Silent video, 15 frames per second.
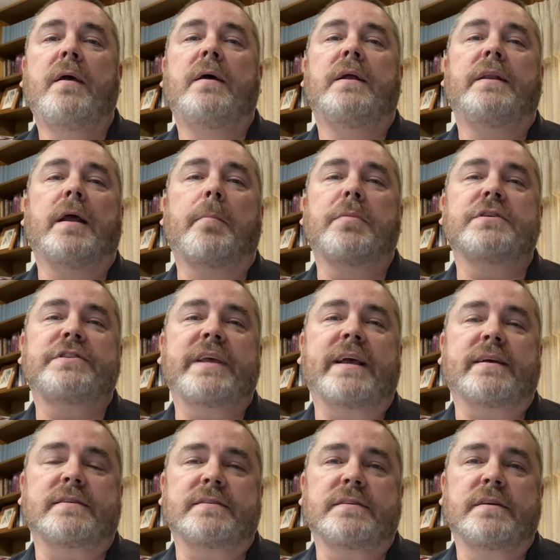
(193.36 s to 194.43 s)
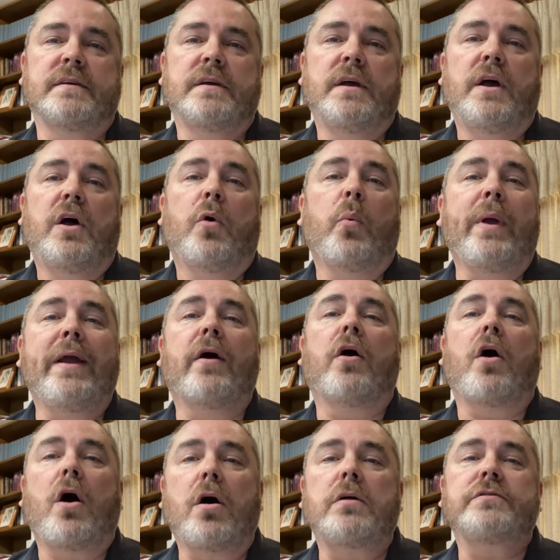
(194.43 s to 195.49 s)
Number six, we are
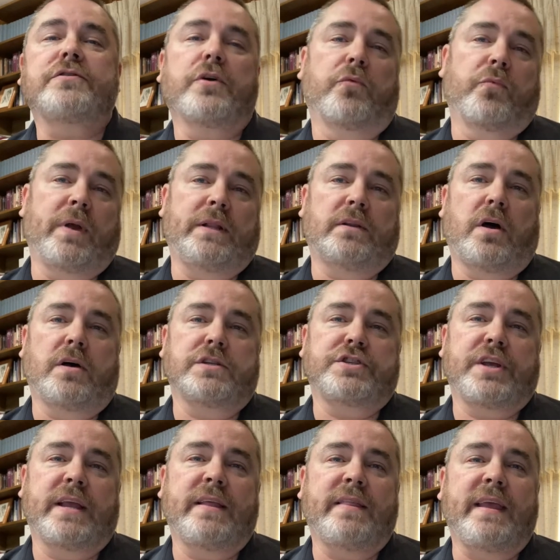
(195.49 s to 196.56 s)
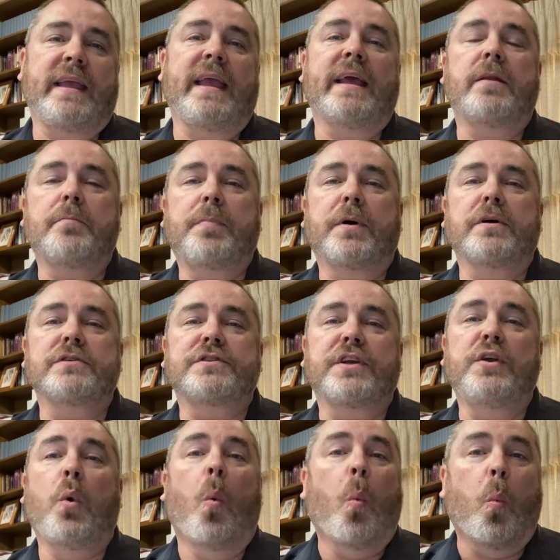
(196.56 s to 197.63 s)
also relaunching the
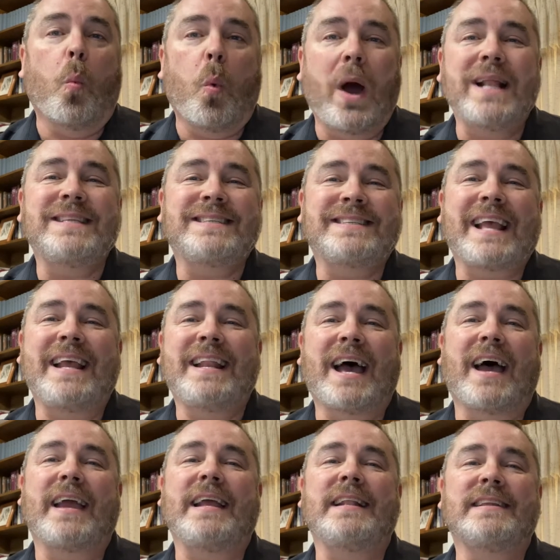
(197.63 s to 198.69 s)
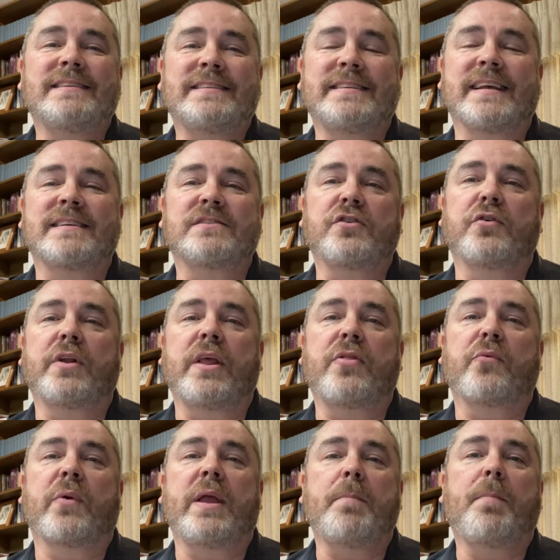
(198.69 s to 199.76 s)
in-person Wednesday night
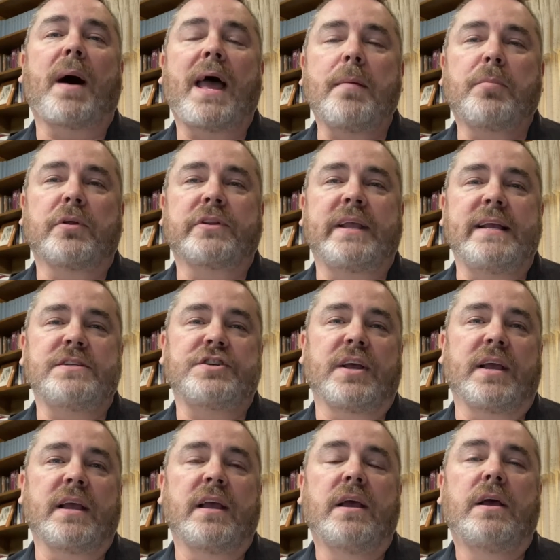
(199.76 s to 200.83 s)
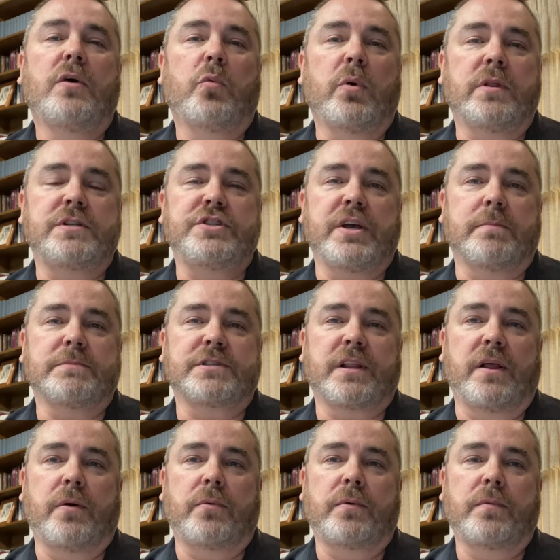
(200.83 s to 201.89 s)
6:33 Bible teaching with Jim
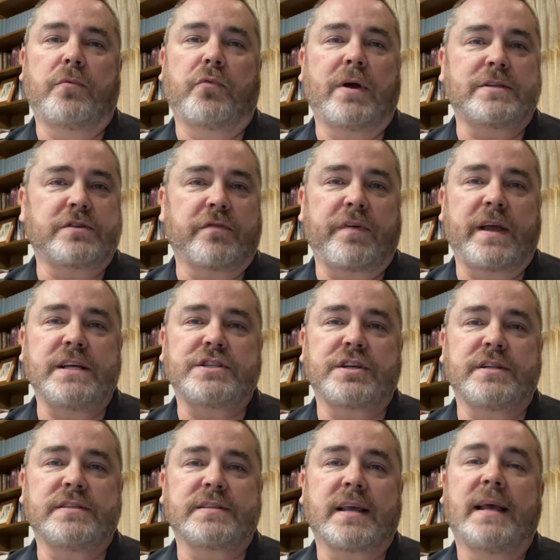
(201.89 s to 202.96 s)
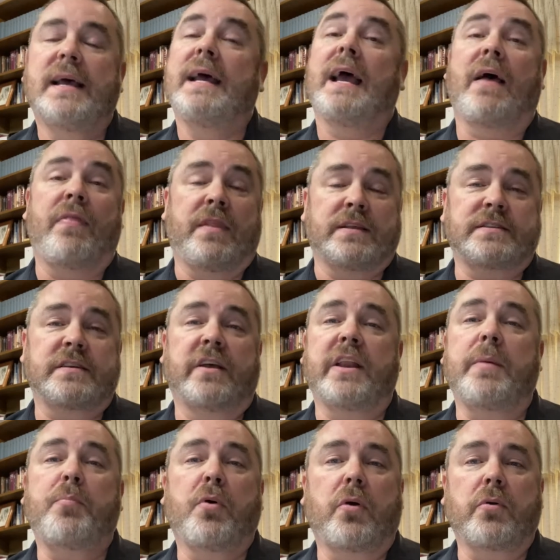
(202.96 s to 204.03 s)
Sloan. Reservations and the Sunday
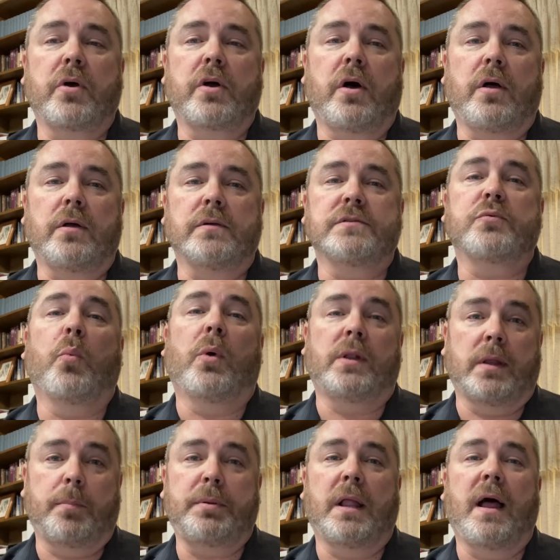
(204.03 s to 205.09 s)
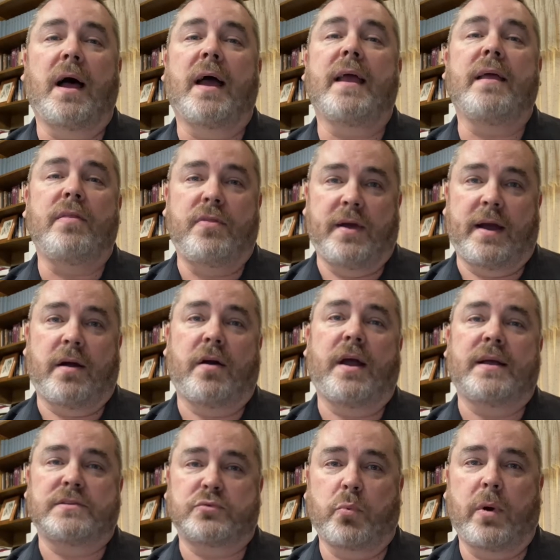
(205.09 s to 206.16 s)
protocols will apply there
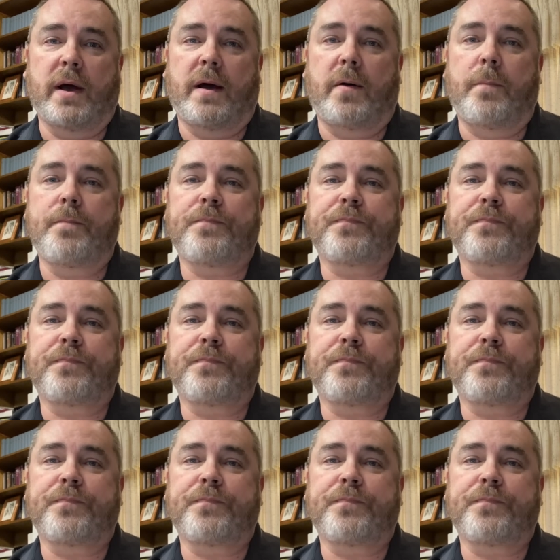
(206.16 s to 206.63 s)
as well.